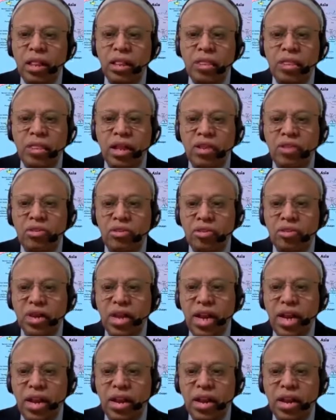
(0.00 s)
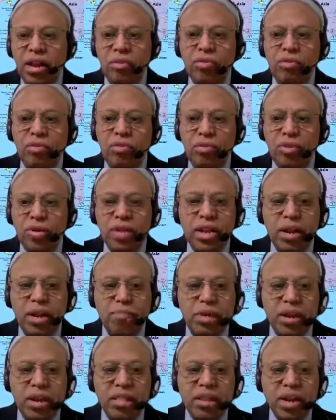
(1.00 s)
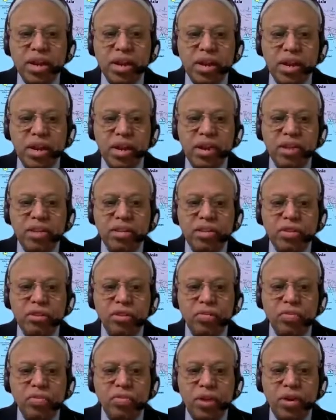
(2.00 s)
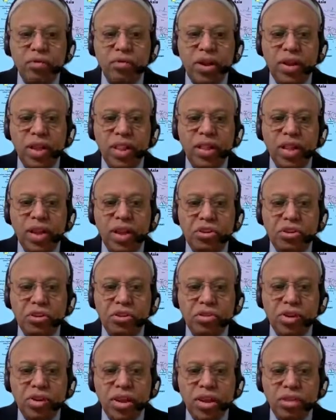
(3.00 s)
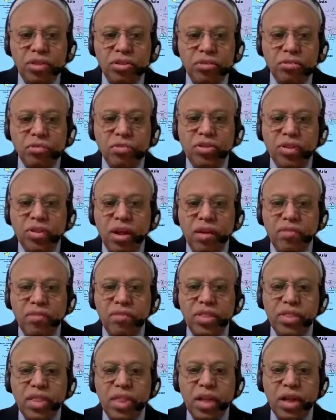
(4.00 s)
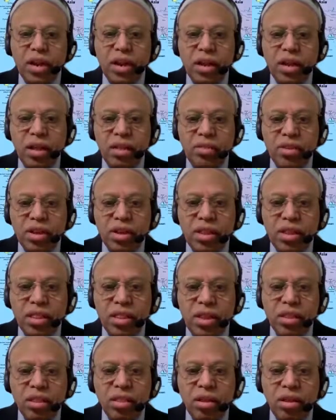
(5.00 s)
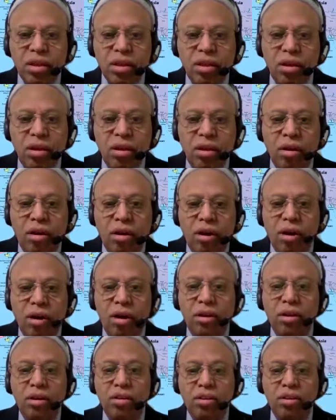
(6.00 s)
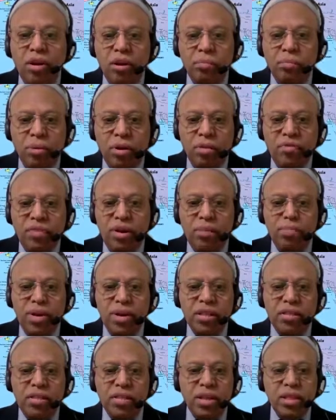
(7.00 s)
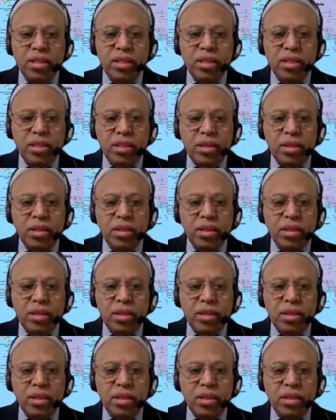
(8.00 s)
they should get for their basic needs to fulfill their duties to serve their citizens on non-profit basis.